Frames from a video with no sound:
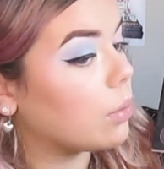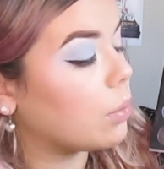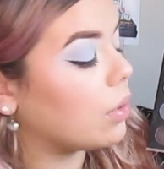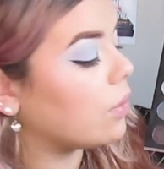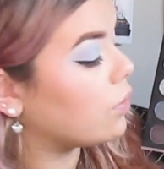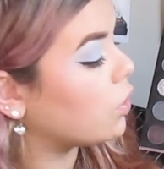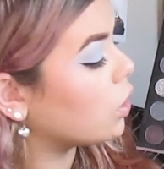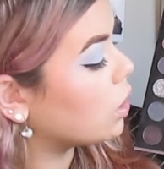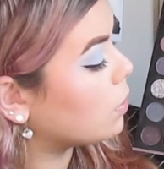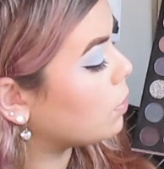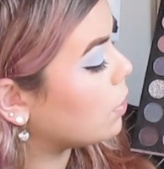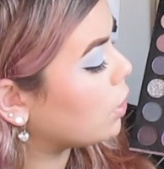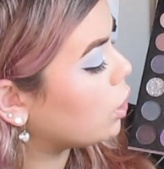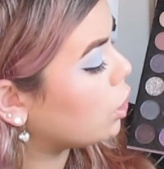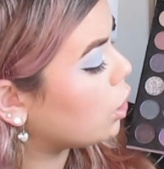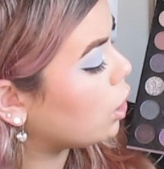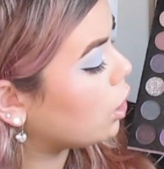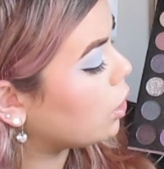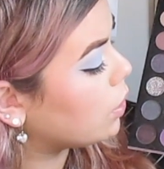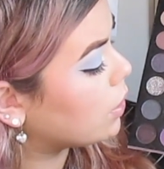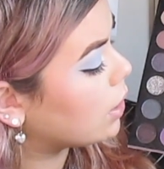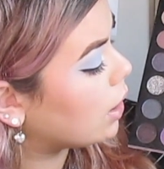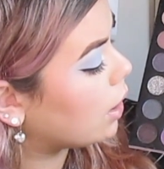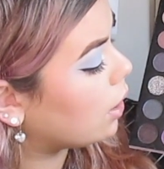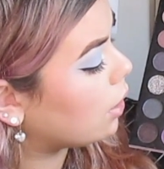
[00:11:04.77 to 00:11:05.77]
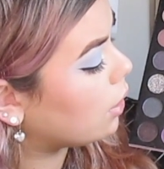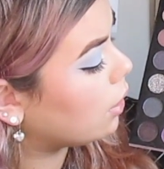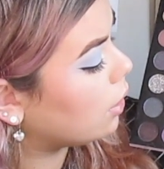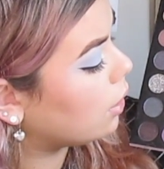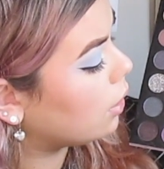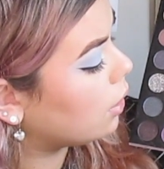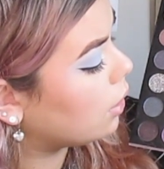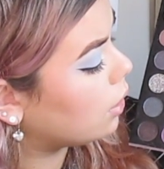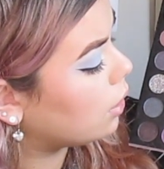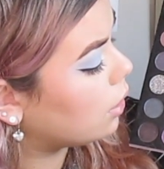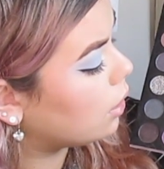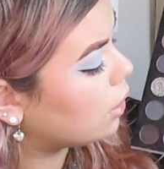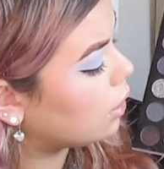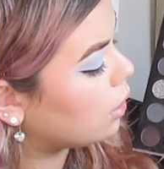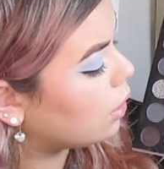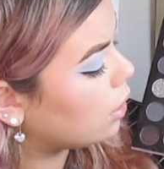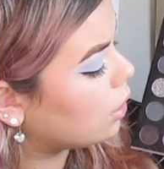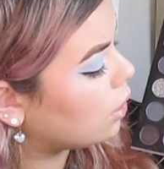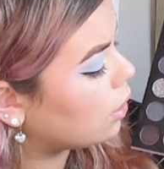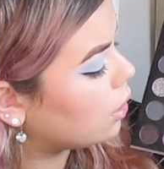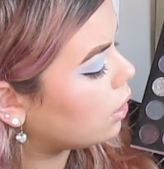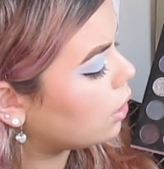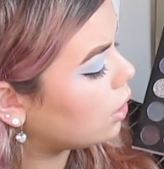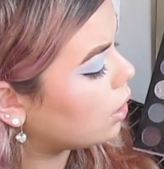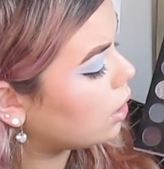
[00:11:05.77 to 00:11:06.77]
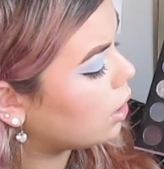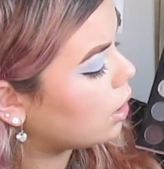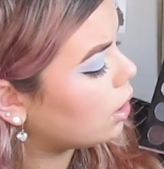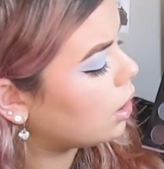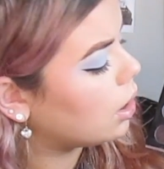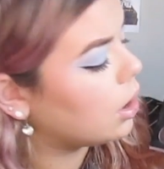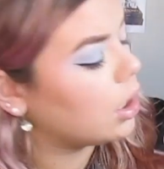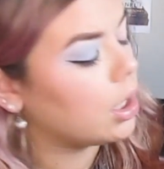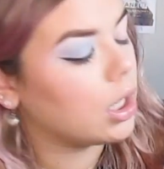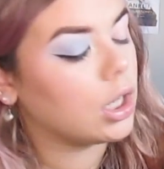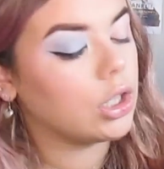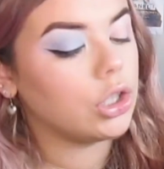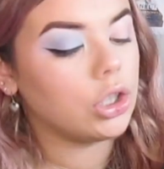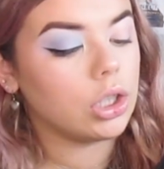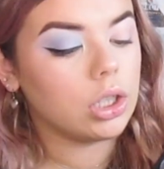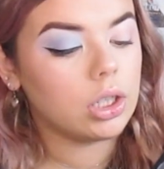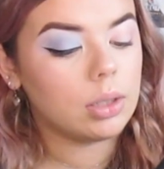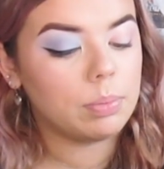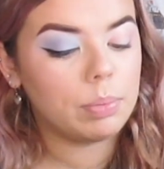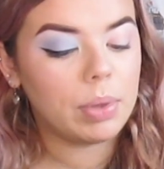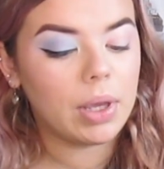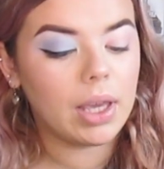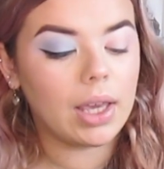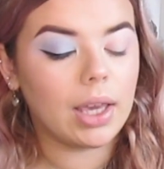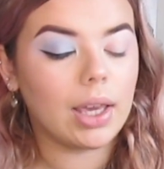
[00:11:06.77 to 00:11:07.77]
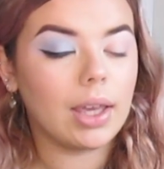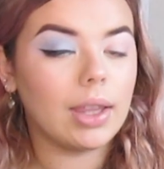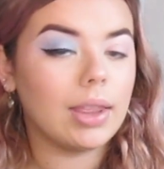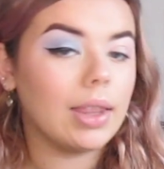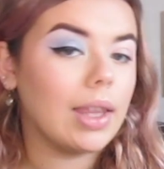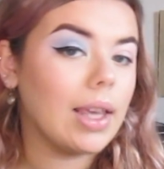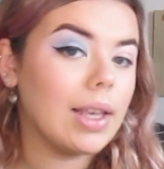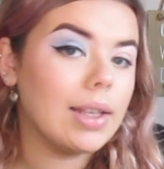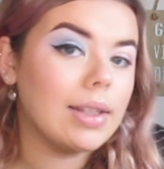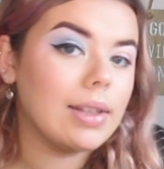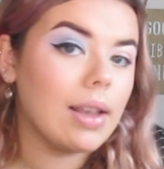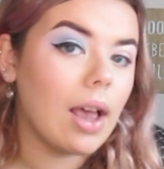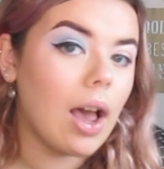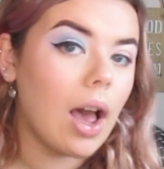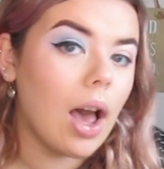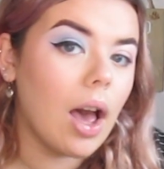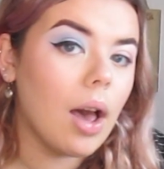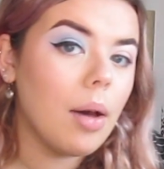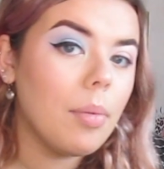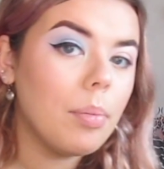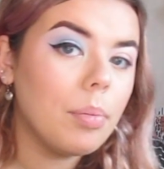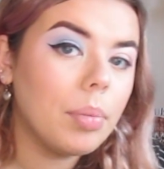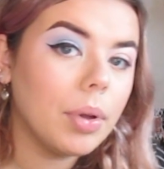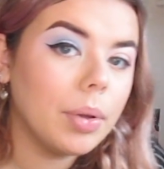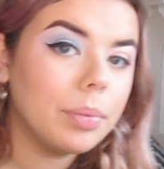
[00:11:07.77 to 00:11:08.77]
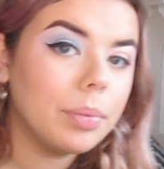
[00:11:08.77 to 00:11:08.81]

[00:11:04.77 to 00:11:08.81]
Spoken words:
that we've just been using and just pick this up